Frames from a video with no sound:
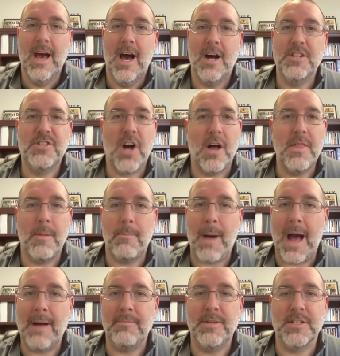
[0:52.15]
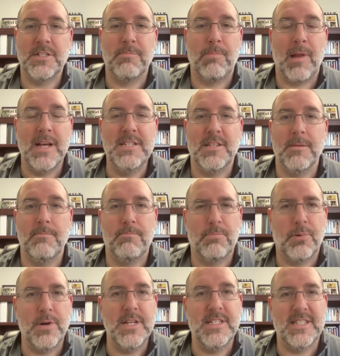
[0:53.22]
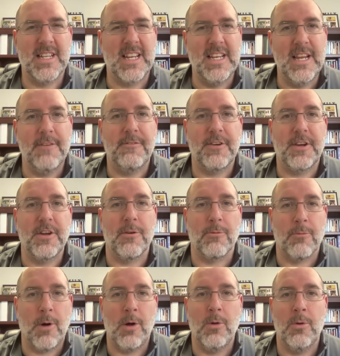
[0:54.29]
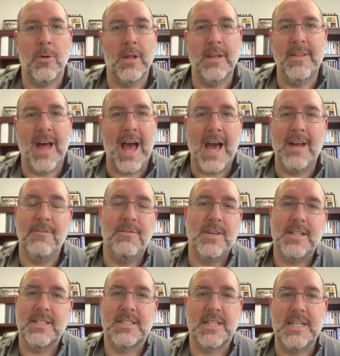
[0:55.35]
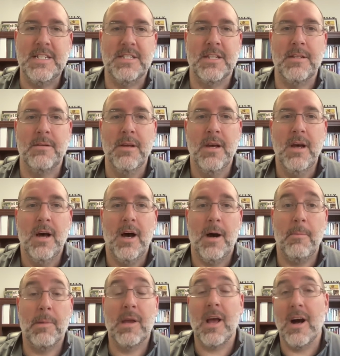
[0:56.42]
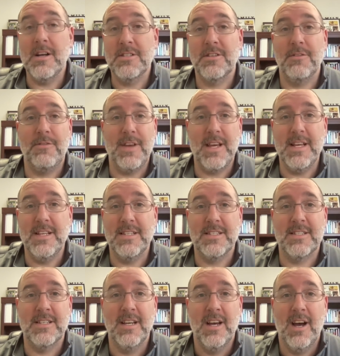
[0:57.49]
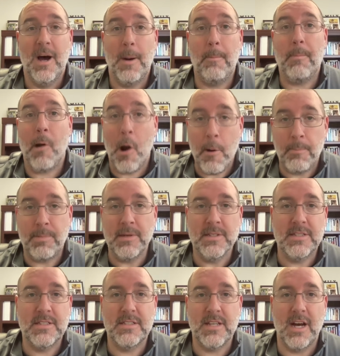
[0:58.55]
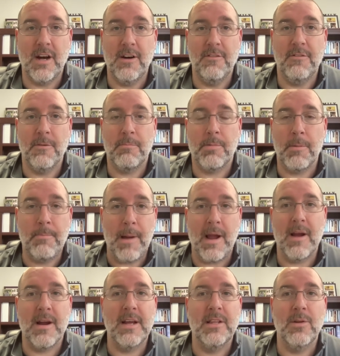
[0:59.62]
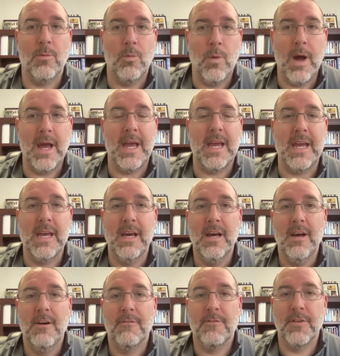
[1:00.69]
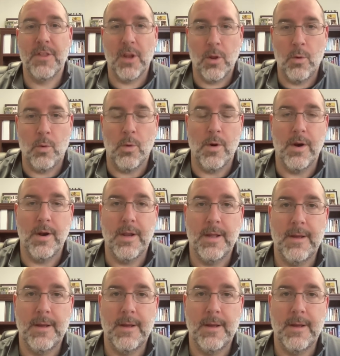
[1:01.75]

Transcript: uh, John the Baptist plays a pretty significant role in the Advent season uh, because of his uh, purpose of preparing the way for the Lord.